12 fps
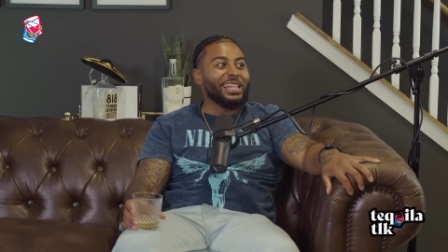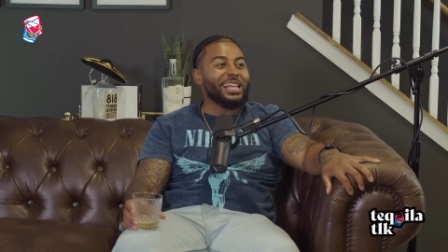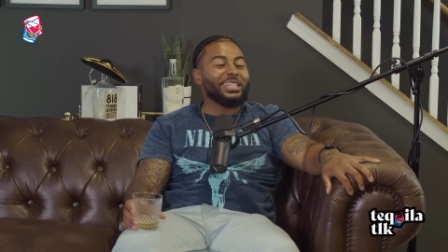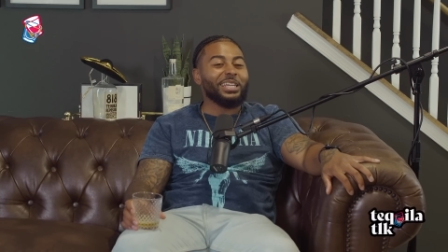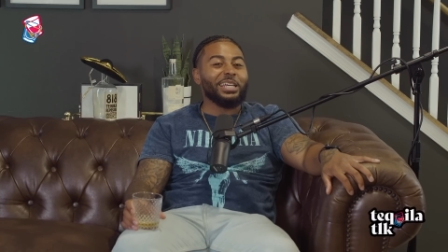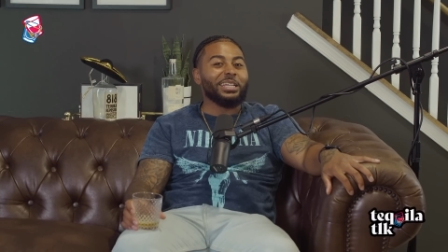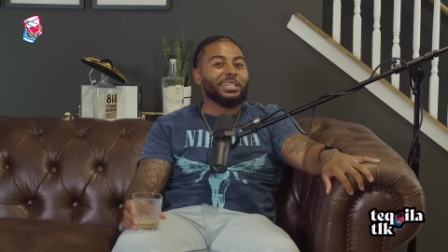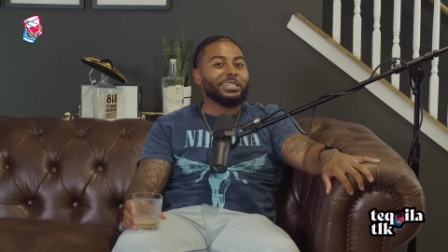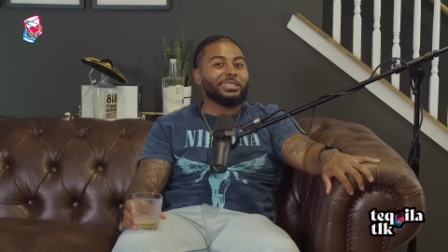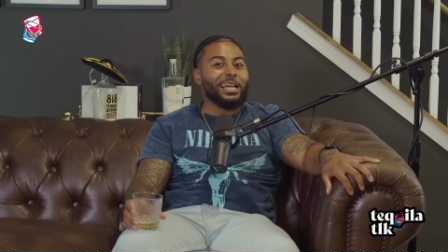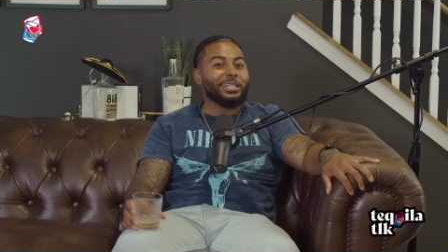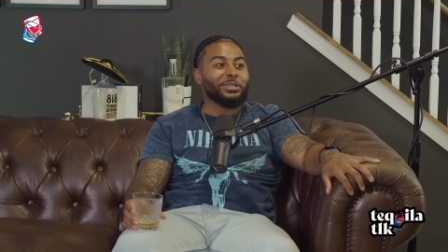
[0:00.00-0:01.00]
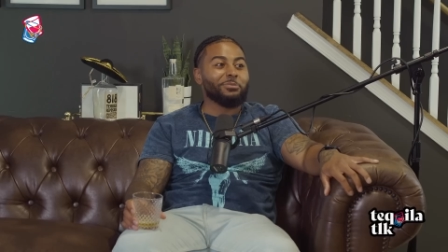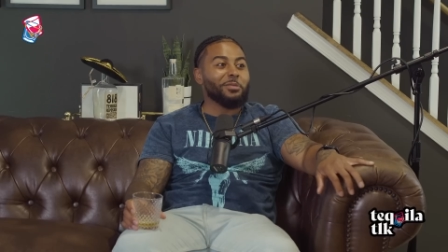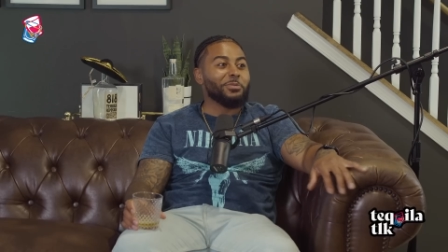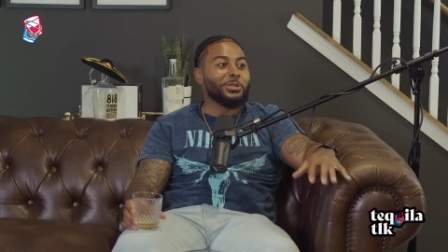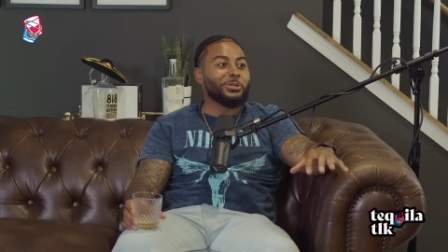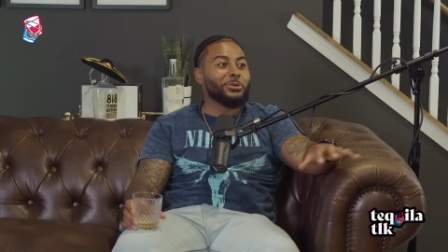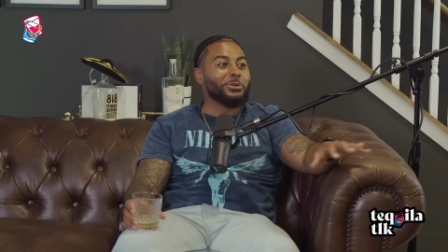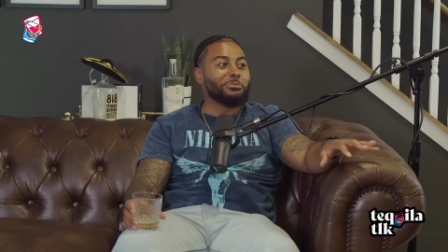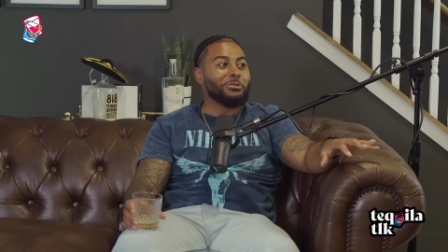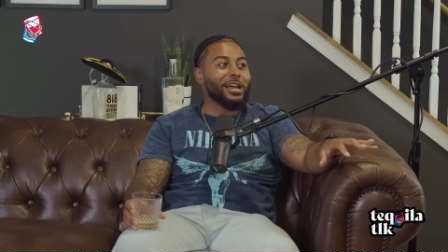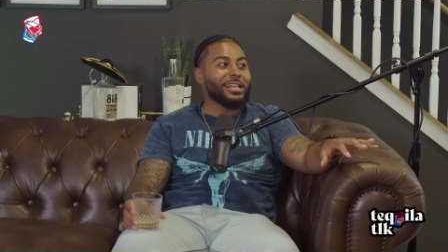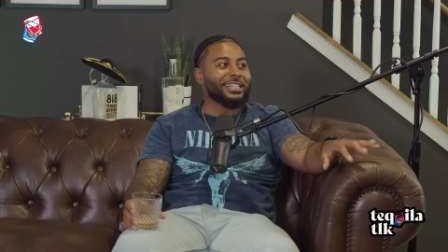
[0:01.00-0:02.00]
That shit made me so
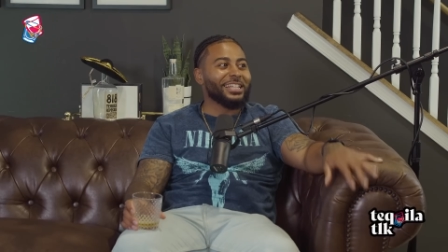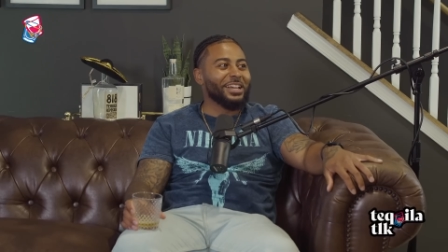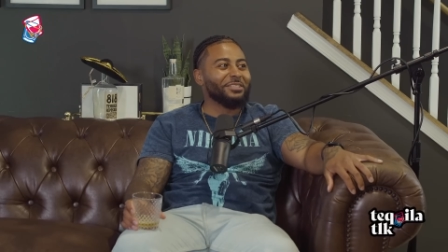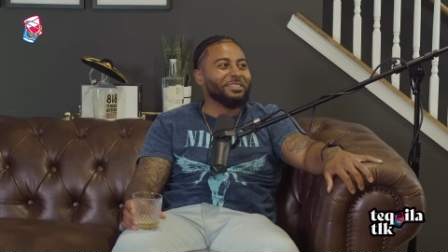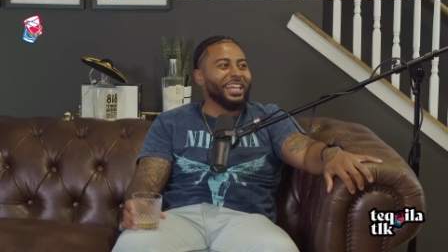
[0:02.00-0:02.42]
depressed because